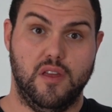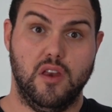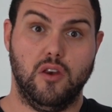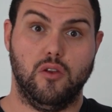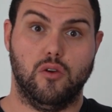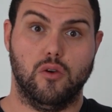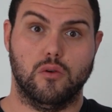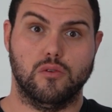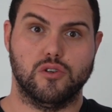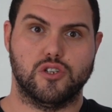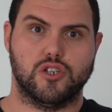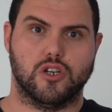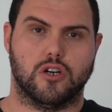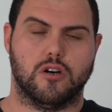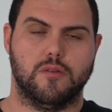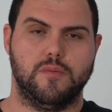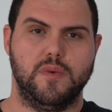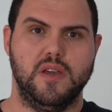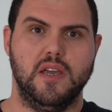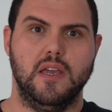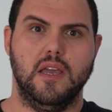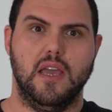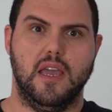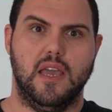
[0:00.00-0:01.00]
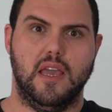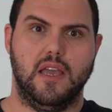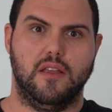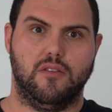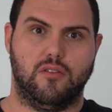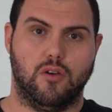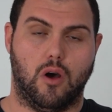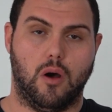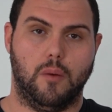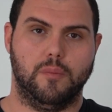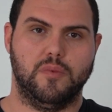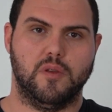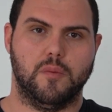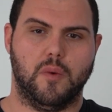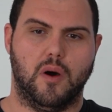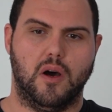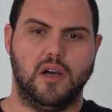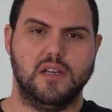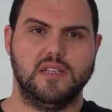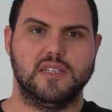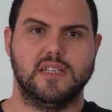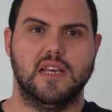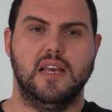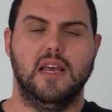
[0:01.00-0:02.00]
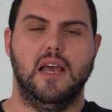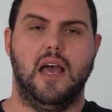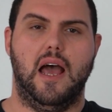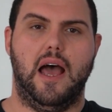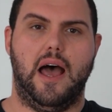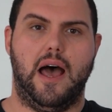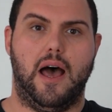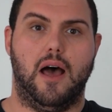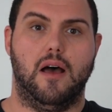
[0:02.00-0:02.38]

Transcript: within Google Shopping to optimize